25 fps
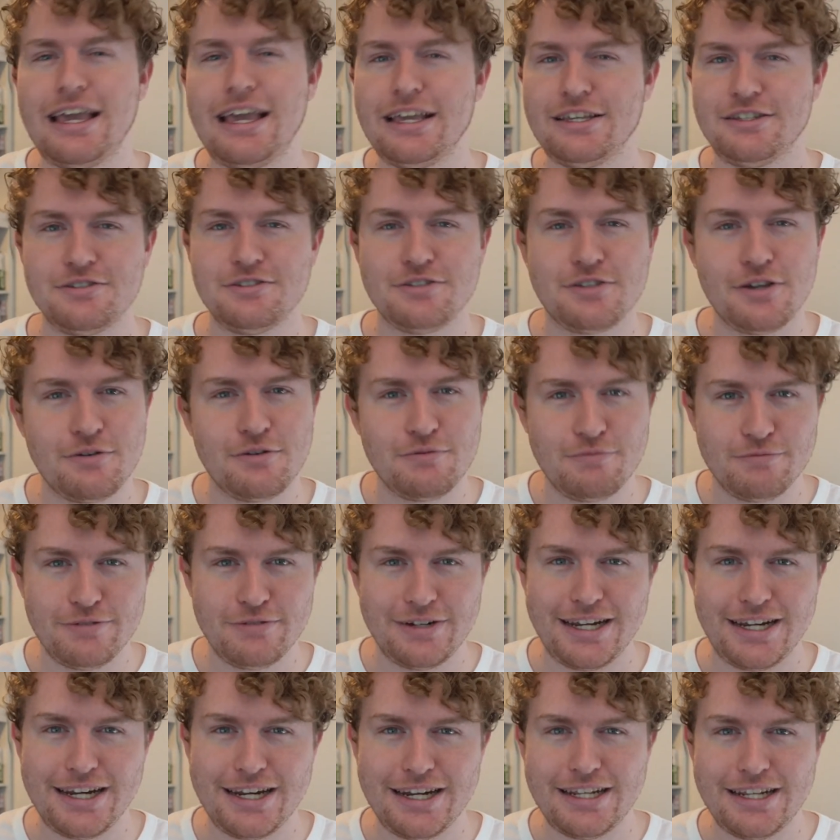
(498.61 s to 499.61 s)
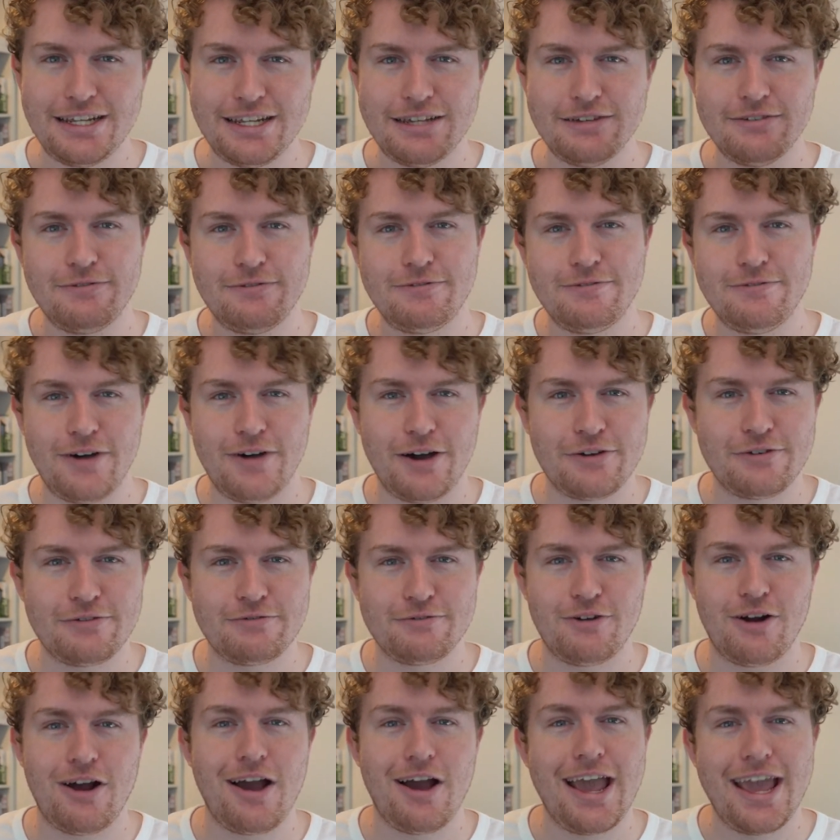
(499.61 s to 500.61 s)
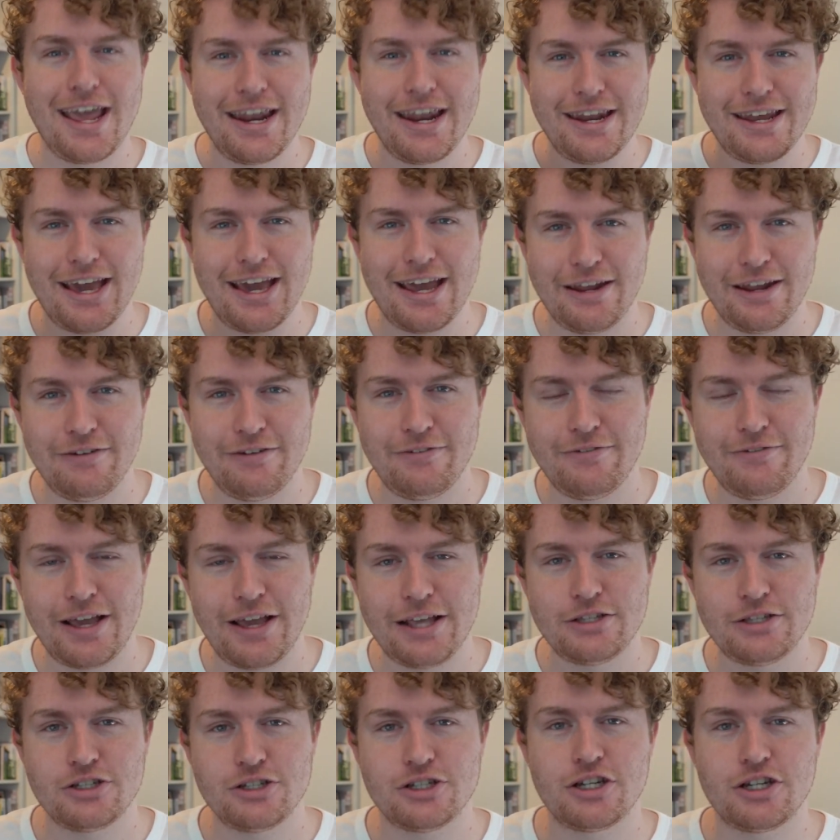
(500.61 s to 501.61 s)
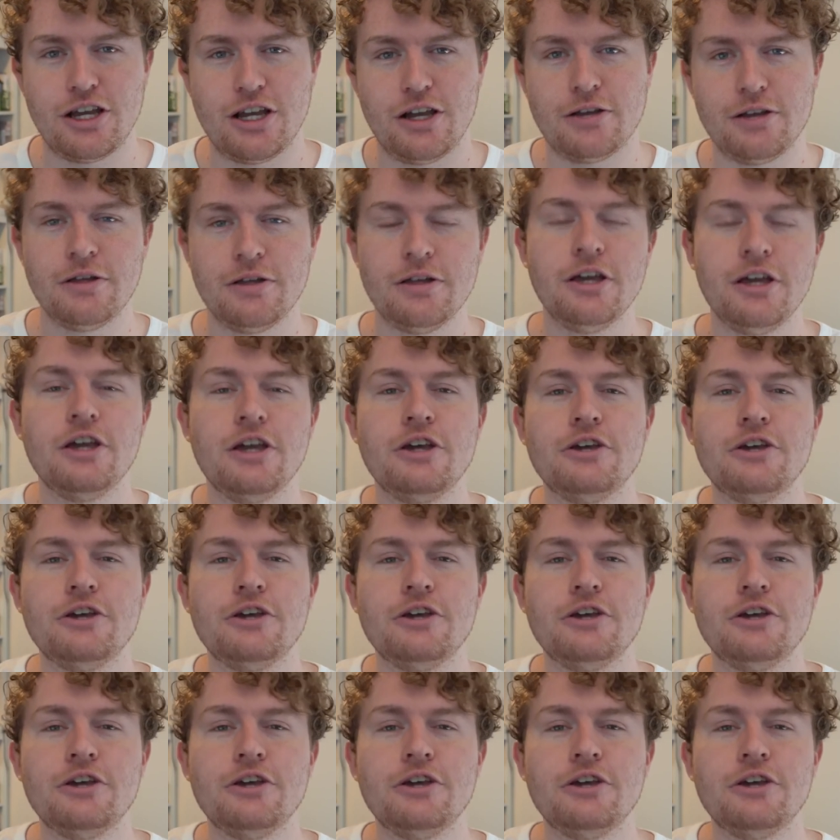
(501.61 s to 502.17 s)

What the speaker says: It's just a really fun ride and adventure.